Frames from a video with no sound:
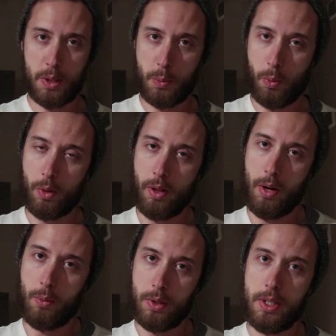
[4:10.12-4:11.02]
the sport
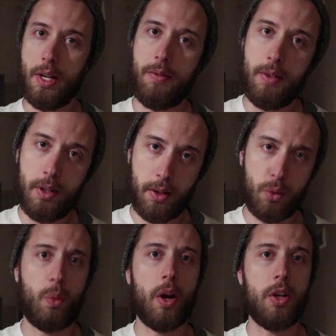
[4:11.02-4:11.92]
then was definitely
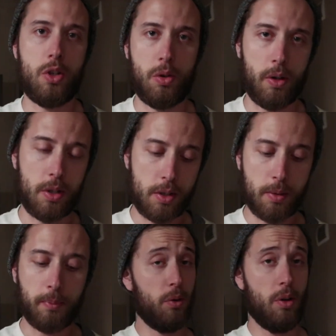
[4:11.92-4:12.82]
the right choice
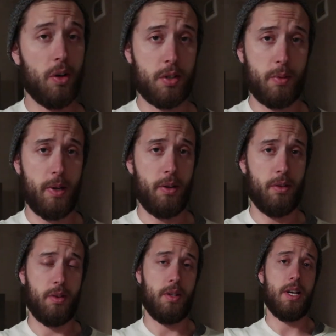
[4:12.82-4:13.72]
for long-term
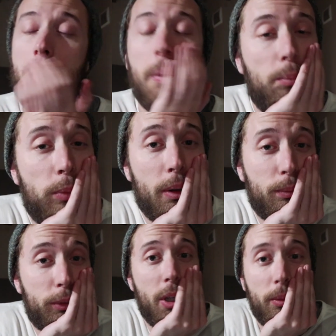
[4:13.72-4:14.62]
health. Well,
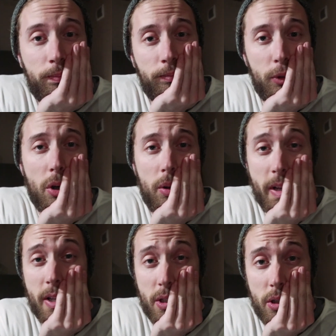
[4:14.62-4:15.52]
yeah, so
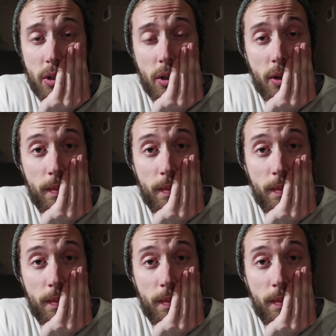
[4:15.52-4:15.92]
that's